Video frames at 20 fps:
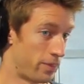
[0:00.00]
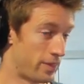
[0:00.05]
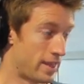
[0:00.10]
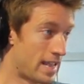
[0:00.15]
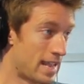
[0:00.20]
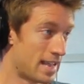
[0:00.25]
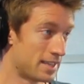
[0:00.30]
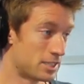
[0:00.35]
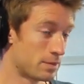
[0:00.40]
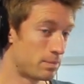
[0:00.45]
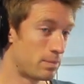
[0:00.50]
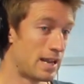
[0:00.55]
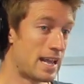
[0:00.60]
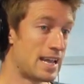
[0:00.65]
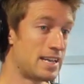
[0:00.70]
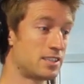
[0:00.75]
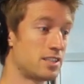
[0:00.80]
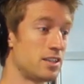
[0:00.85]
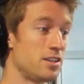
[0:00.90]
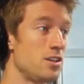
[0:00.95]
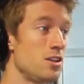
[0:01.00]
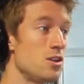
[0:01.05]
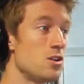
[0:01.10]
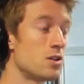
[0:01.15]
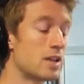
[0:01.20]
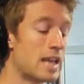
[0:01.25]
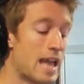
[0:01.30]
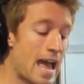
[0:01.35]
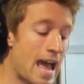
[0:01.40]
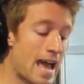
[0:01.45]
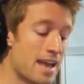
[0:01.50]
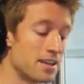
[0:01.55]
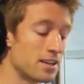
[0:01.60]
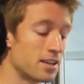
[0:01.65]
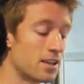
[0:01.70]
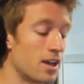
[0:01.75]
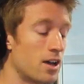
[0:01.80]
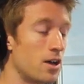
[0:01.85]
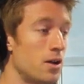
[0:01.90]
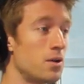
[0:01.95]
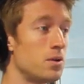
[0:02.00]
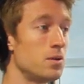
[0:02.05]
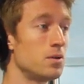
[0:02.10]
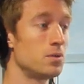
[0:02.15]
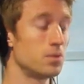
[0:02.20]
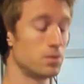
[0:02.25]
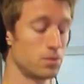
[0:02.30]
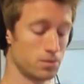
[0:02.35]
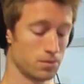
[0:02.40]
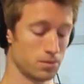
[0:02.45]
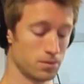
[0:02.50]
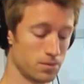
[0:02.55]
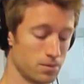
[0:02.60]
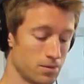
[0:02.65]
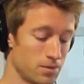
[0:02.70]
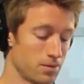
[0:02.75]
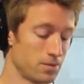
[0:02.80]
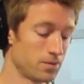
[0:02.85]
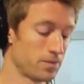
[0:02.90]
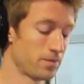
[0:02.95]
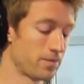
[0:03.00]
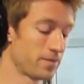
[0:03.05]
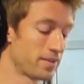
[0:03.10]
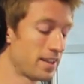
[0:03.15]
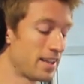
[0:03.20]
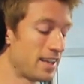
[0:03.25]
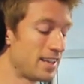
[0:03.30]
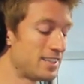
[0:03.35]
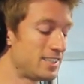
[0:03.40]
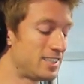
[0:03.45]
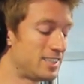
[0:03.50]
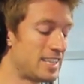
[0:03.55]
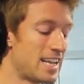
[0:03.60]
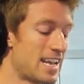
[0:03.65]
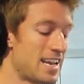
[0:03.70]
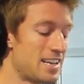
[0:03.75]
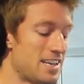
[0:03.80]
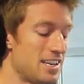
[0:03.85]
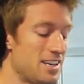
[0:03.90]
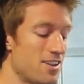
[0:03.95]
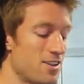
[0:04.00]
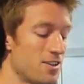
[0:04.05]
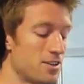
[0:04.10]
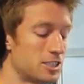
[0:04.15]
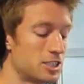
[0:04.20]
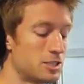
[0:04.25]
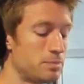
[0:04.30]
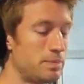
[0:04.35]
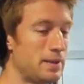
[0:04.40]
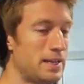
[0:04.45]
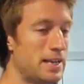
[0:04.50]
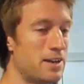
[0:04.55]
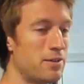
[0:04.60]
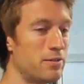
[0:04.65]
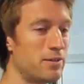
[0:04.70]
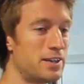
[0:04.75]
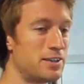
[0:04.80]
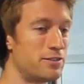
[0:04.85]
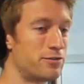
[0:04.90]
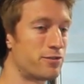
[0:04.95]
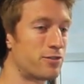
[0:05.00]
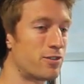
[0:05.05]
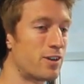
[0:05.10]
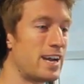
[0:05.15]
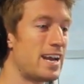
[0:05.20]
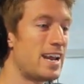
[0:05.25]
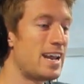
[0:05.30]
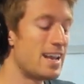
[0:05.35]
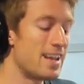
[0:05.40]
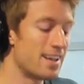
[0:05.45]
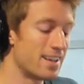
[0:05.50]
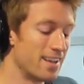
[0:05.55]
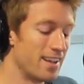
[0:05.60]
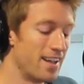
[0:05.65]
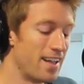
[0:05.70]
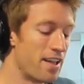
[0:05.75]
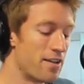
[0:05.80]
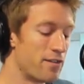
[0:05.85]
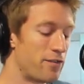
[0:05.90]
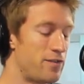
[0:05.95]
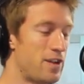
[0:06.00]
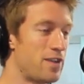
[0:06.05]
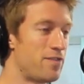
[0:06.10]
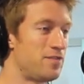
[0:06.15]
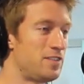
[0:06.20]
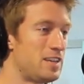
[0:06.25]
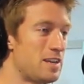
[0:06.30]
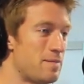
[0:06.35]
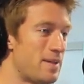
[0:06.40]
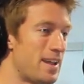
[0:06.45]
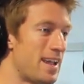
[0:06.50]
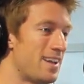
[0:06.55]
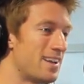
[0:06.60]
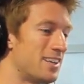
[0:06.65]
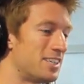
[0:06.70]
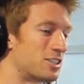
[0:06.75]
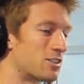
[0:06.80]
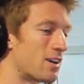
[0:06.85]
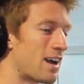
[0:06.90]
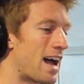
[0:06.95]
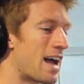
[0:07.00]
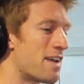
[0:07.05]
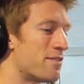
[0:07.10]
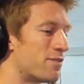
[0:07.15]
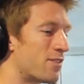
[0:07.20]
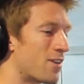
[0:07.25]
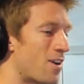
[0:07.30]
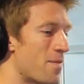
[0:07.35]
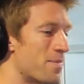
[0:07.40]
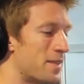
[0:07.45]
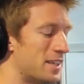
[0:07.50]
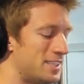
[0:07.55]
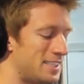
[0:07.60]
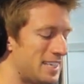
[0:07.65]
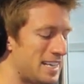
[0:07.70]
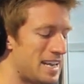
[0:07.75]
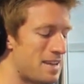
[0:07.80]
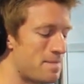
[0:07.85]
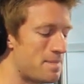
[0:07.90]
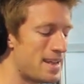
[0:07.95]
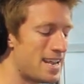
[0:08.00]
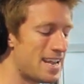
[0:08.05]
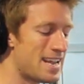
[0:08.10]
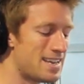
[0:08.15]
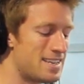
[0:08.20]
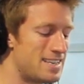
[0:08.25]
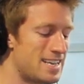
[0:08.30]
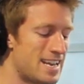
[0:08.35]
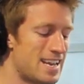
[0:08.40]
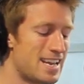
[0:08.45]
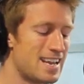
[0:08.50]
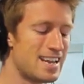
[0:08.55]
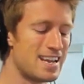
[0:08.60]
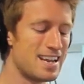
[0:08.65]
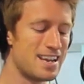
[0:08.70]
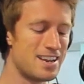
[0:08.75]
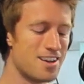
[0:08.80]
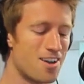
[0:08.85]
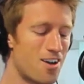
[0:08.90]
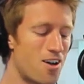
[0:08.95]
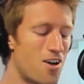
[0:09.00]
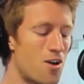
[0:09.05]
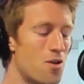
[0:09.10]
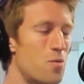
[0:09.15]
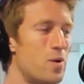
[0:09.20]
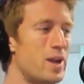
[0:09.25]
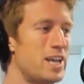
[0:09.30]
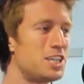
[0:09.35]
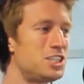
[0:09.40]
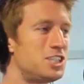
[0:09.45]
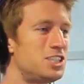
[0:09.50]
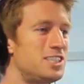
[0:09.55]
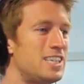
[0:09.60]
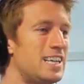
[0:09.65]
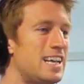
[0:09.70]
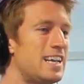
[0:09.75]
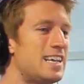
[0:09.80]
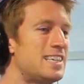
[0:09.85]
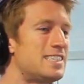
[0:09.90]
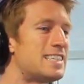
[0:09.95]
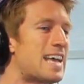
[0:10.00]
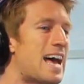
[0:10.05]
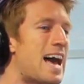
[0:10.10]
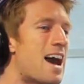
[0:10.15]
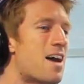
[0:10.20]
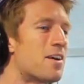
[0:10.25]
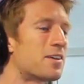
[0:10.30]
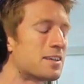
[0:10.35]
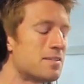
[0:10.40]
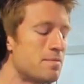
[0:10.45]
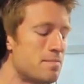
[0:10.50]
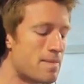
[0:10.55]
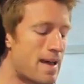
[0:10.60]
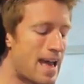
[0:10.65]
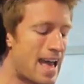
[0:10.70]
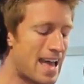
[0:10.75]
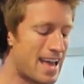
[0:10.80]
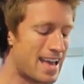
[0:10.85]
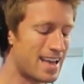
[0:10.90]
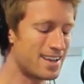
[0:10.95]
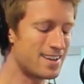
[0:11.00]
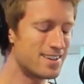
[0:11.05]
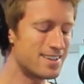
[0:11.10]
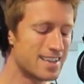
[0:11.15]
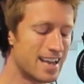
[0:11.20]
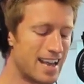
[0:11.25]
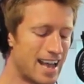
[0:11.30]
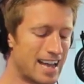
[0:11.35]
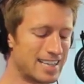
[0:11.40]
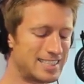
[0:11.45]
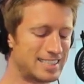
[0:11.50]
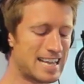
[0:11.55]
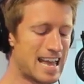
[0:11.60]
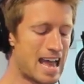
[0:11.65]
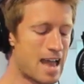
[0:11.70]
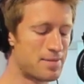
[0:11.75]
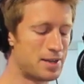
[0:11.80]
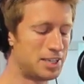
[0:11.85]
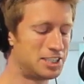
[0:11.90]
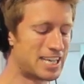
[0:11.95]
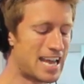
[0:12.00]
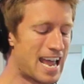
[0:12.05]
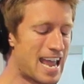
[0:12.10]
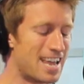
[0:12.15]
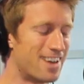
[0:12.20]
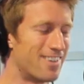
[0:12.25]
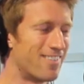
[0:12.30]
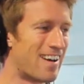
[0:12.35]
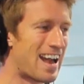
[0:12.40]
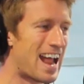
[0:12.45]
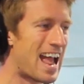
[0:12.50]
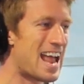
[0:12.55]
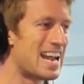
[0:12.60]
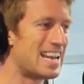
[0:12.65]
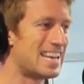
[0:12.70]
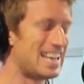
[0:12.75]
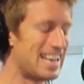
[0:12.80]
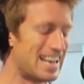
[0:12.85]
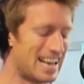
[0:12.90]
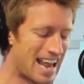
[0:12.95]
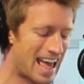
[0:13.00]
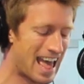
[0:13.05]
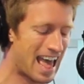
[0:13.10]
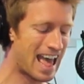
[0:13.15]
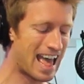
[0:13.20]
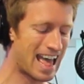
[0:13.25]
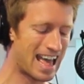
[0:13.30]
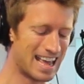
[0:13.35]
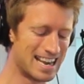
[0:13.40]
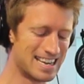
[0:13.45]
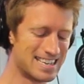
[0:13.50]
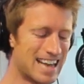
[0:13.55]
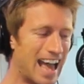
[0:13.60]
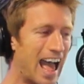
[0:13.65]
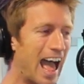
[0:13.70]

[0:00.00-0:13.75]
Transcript: there's a place that you can go. Set your spirit free. A 50 minute drive from the CBD. Your wish is our command at Sammy J and Randy Land.